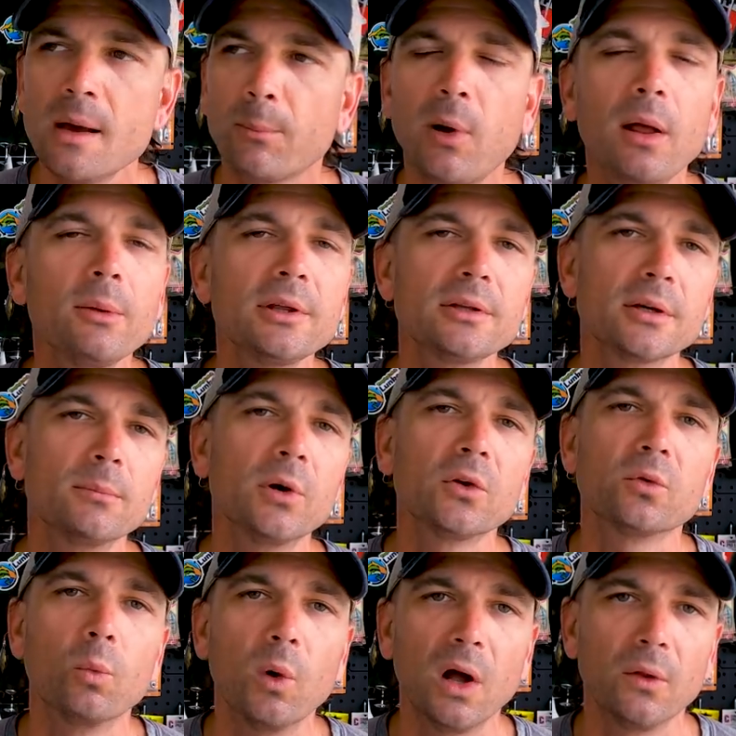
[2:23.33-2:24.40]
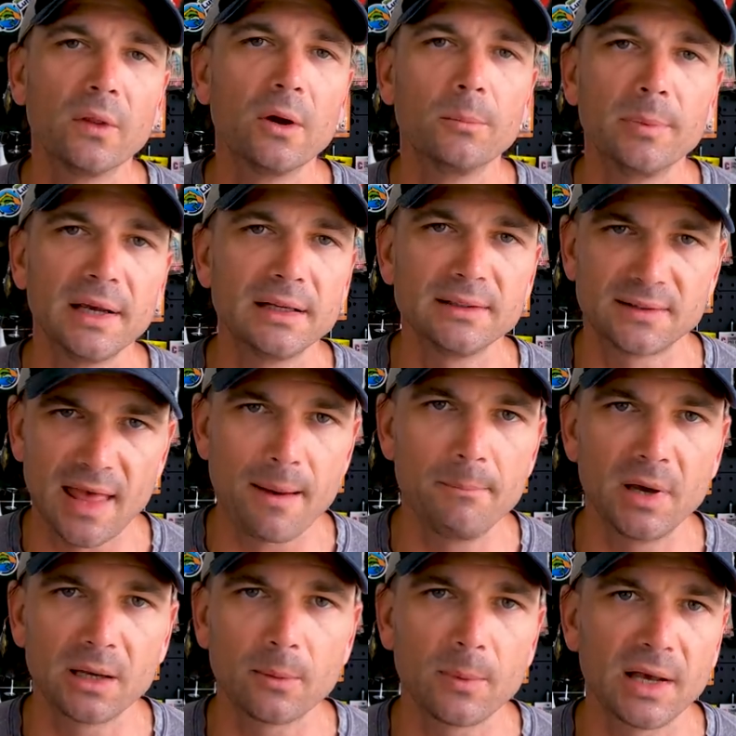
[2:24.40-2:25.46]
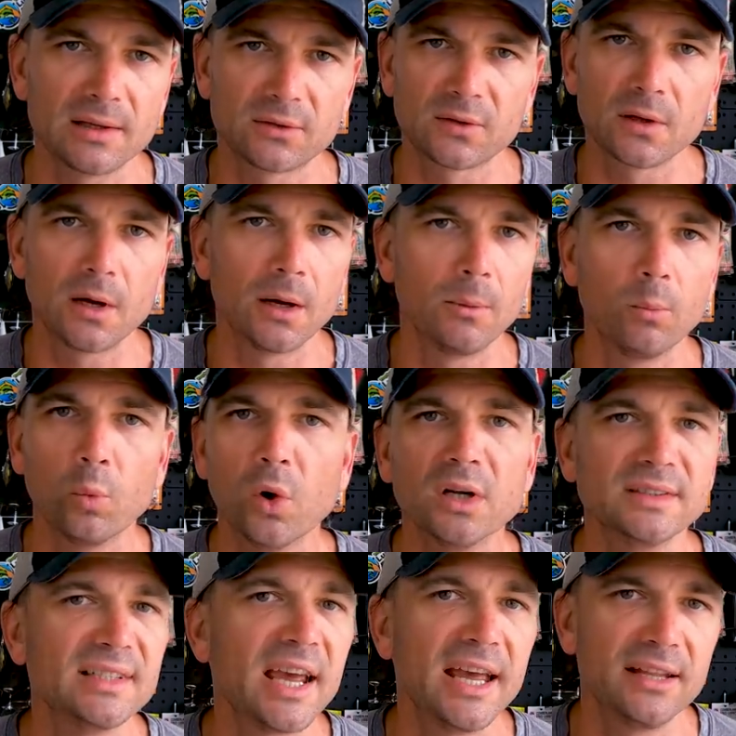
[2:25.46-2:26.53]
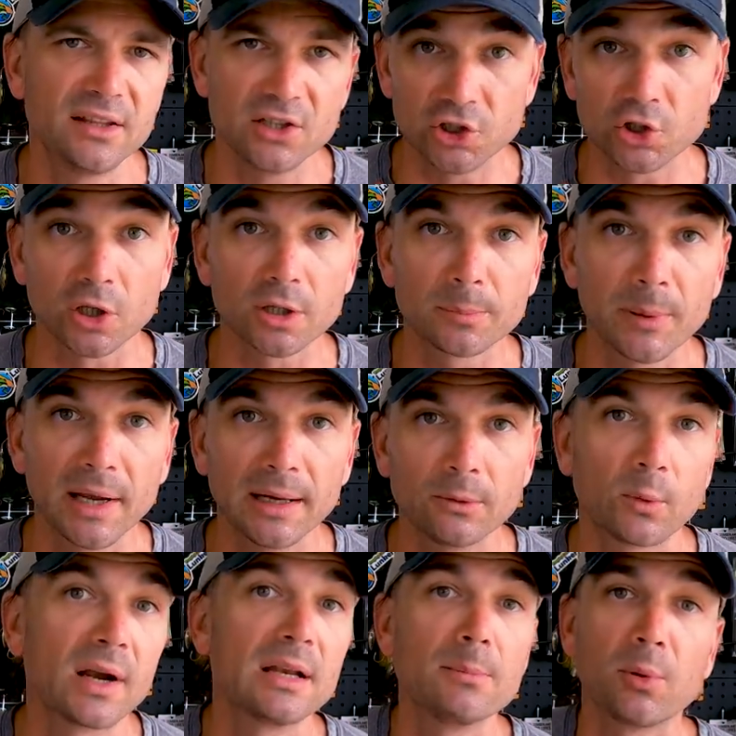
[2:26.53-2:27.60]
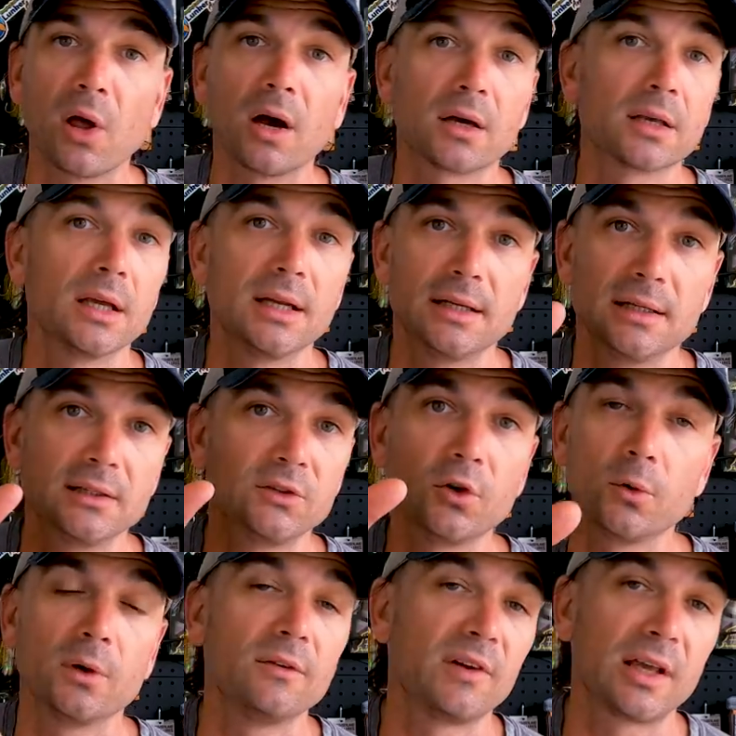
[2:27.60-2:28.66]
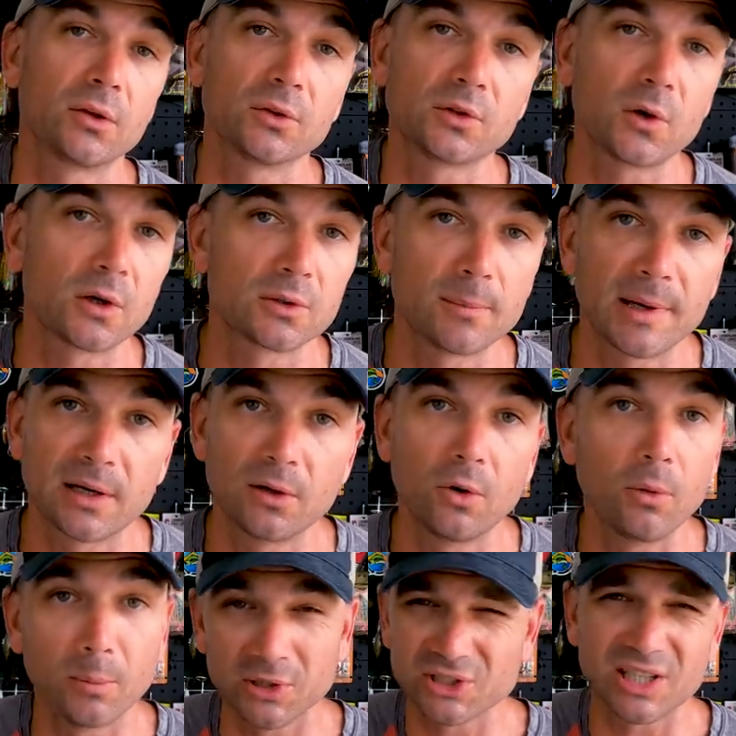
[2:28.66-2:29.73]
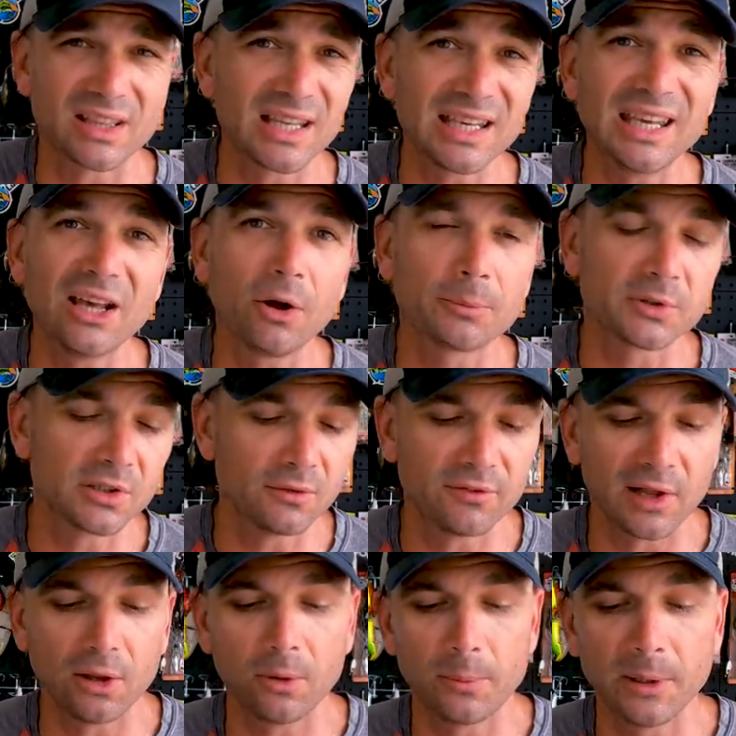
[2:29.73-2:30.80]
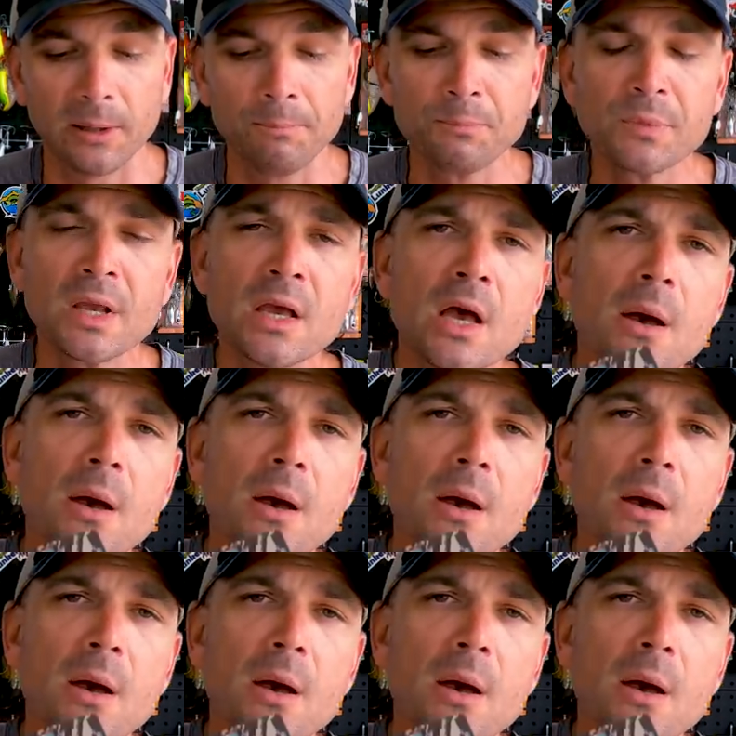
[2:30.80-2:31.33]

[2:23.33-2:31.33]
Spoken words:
Probably their most well-known bait is that Megabass 110, the jerk bait. Randy Blockett, an intuitive angler, talks about it a whole bunch. I think he helped to develop it.